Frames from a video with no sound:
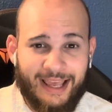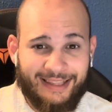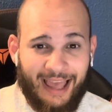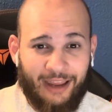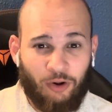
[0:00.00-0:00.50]

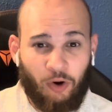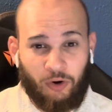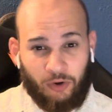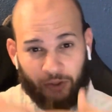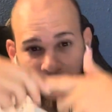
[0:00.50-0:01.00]
That
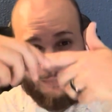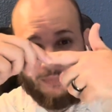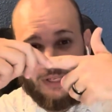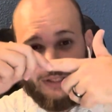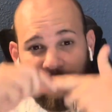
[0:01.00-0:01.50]
are
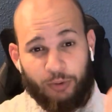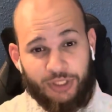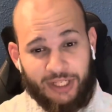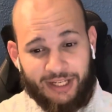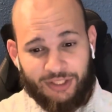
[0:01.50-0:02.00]

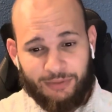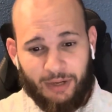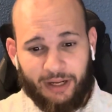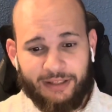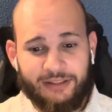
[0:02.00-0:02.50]
association
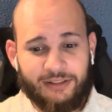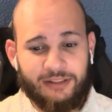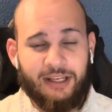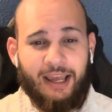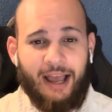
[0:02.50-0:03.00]
bias,
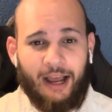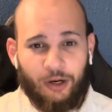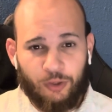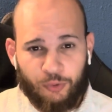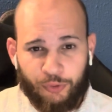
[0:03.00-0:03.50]

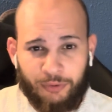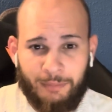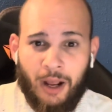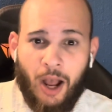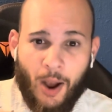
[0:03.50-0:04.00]
outgroup
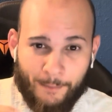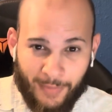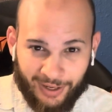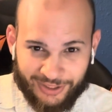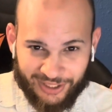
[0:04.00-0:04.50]

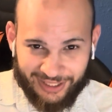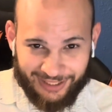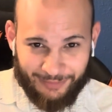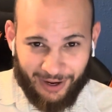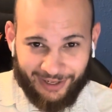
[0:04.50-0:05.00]

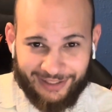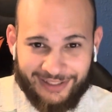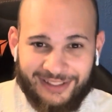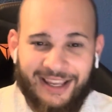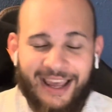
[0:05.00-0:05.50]
homogeneity
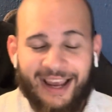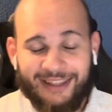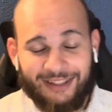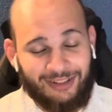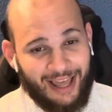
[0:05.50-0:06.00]
bias,
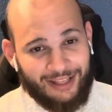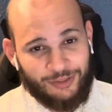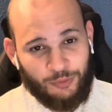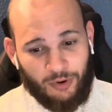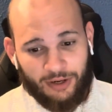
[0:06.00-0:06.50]
and the
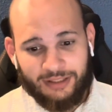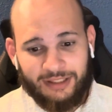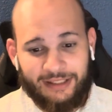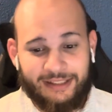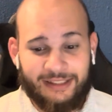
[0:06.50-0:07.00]
last one
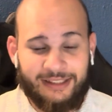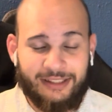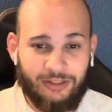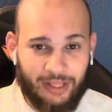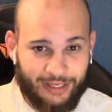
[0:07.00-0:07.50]
is
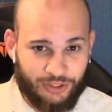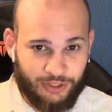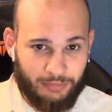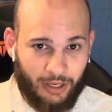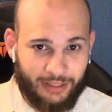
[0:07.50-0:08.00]

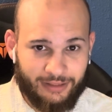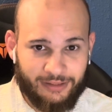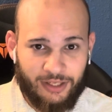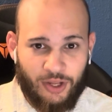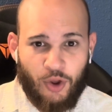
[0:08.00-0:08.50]
selection
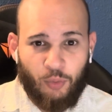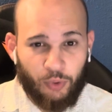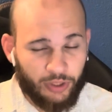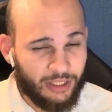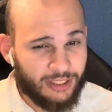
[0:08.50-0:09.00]
bias.
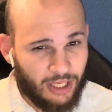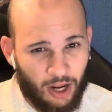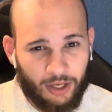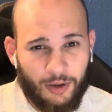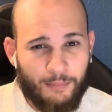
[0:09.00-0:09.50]
We're going to
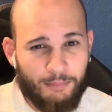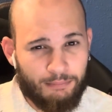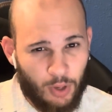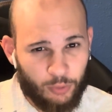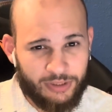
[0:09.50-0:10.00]
talk
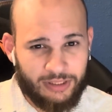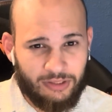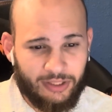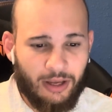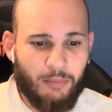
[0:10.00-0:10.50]

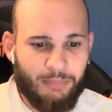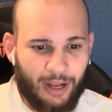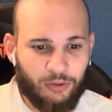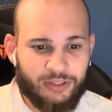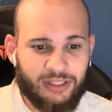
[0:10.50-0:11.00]
mostly
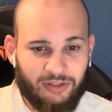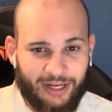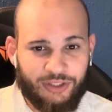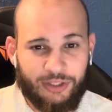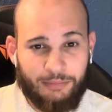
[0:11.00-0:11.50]
about
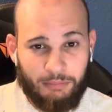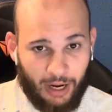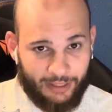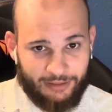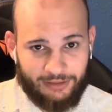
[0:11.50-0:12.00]
selection
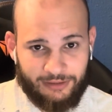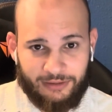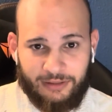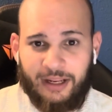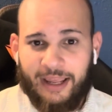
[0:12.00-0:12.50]
bias
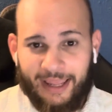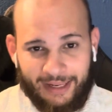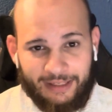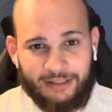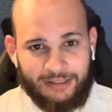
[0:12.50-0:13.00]

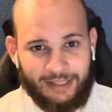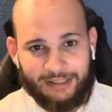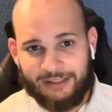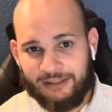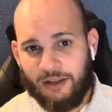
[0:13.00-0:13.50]
in
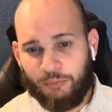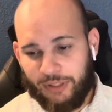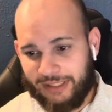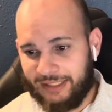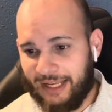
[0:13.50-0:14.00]
this
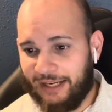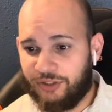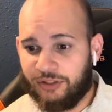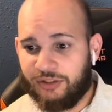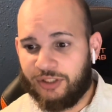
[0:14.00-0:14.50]

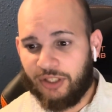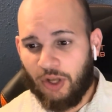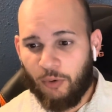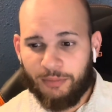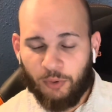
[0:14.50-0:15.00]
presentation. To
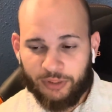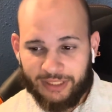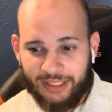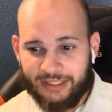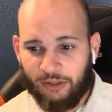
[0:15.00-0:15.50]
go into more
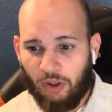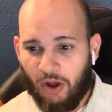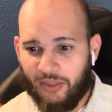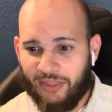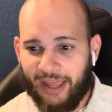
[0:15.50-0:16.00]
detail
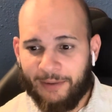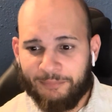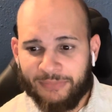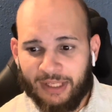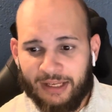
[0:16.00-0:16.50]
on that,
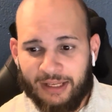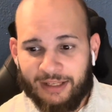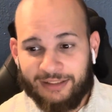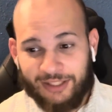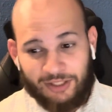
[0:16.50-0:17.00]

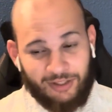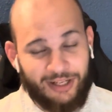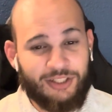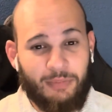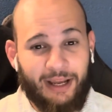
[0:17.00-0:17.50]
the
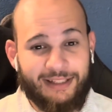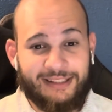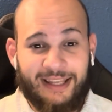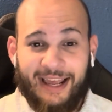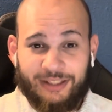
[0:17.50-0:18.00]
selection bias
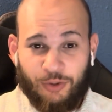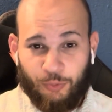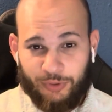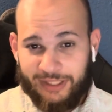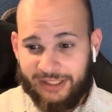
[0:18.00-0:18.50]
then has
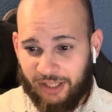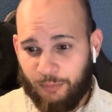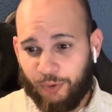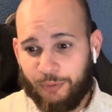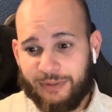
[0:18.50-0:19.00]
three
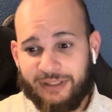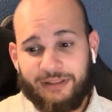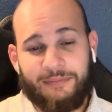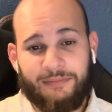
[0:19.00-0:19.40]
subgroups.